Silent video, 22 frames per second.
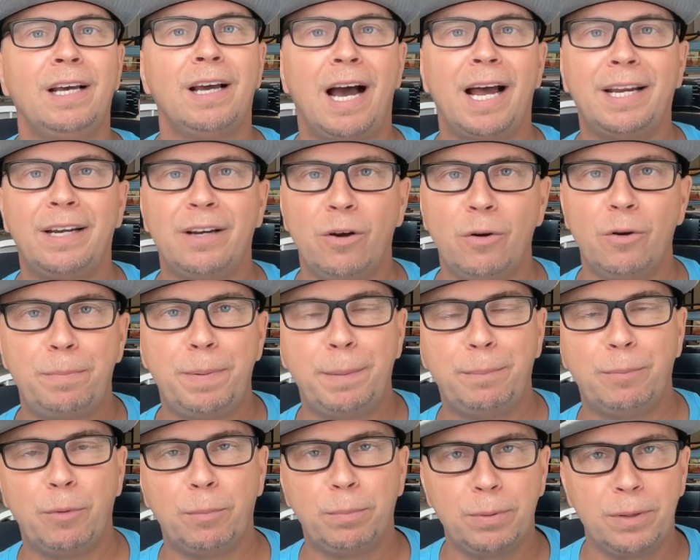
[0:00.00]
I know
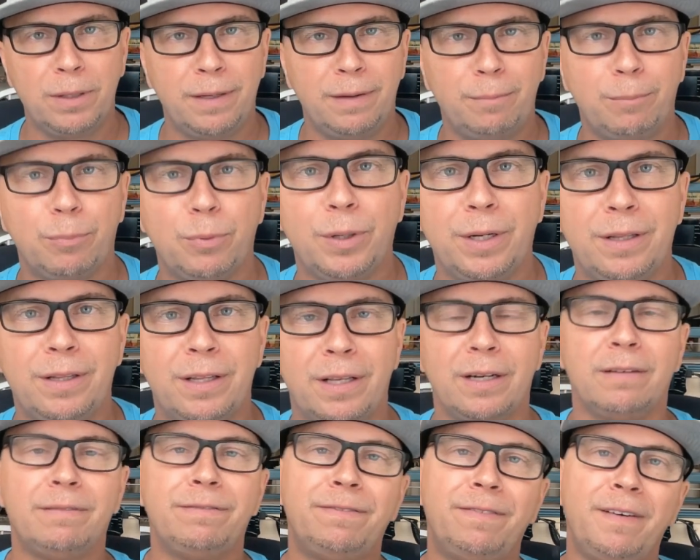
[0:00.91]
people breathe
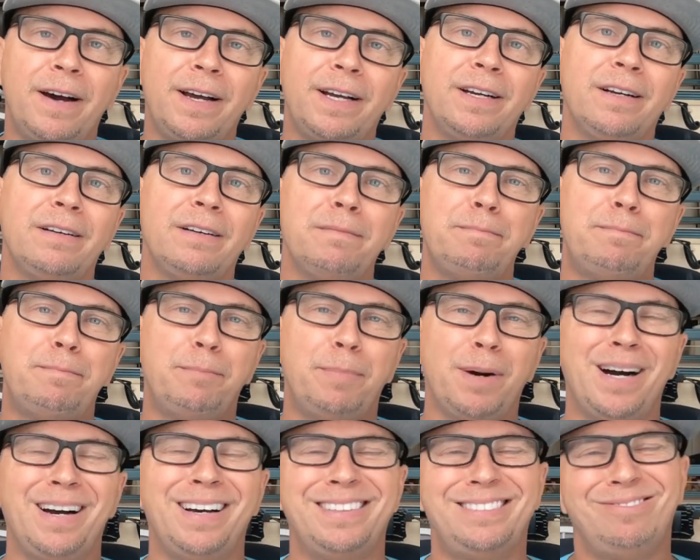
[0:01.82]
in a fire,
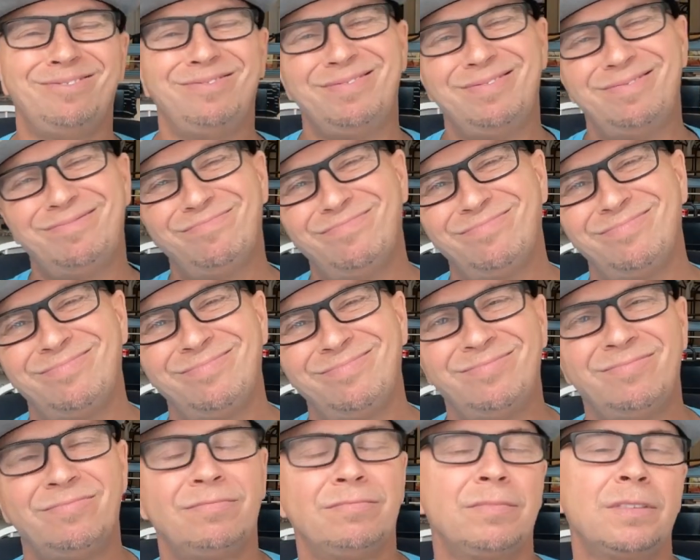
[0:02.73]
but
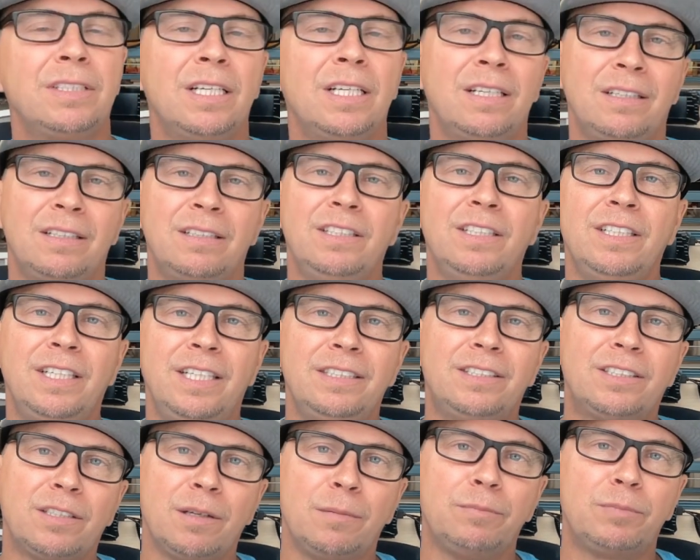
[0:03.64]
mm, you
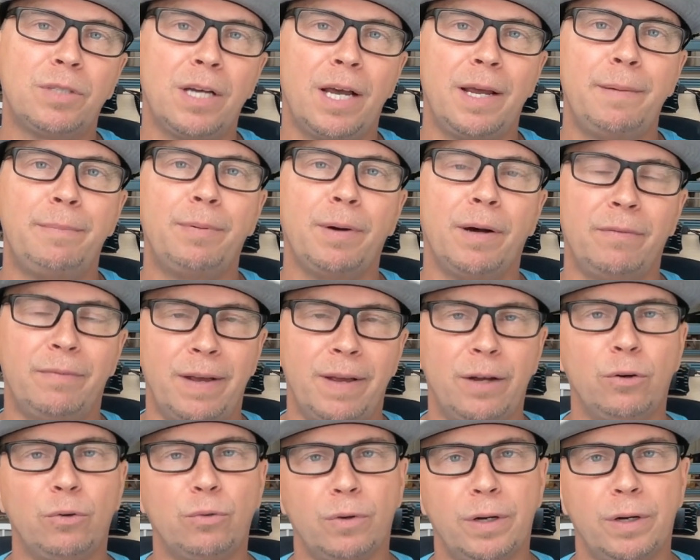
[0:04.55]
need some type of
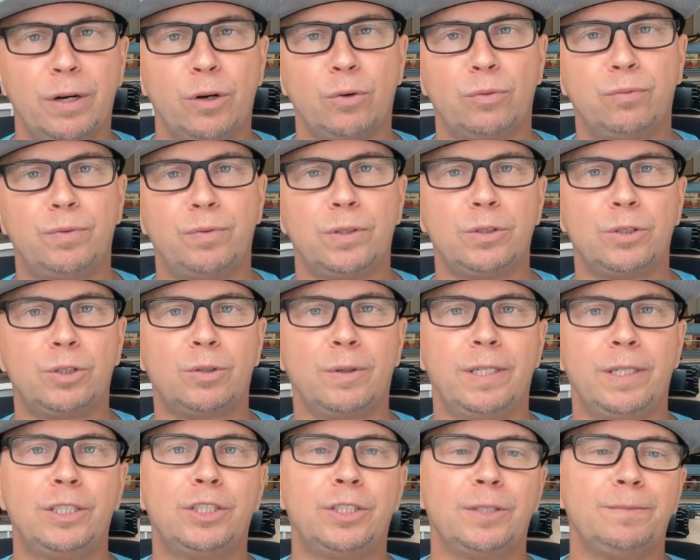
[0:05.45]
air
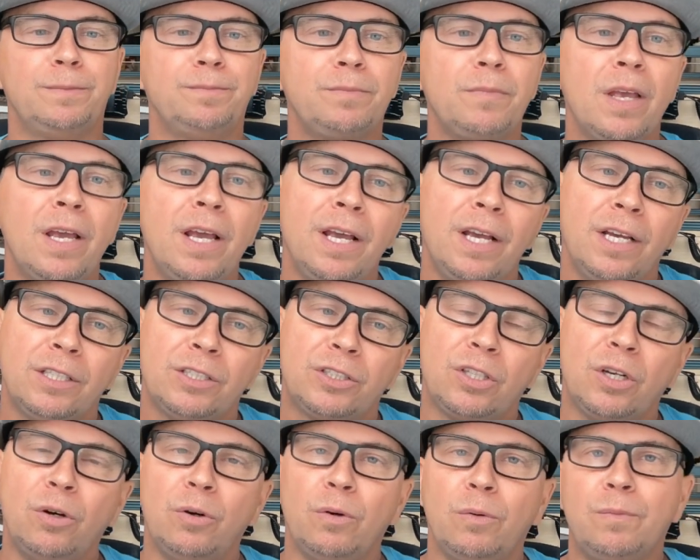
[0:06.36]
filtration.
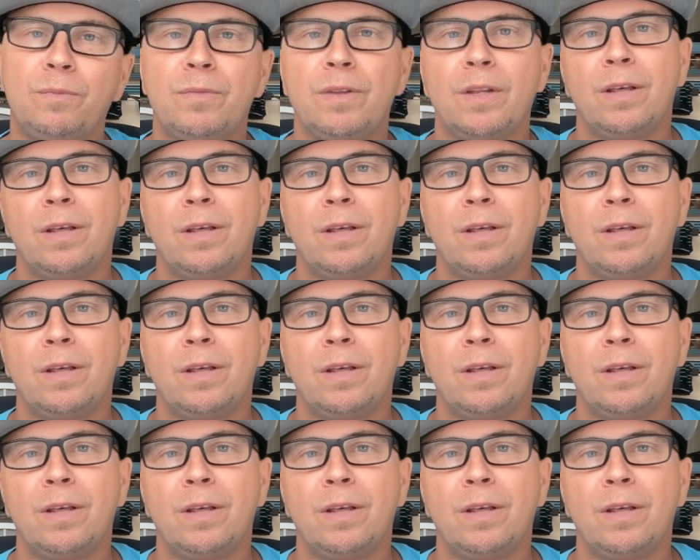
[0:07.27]
So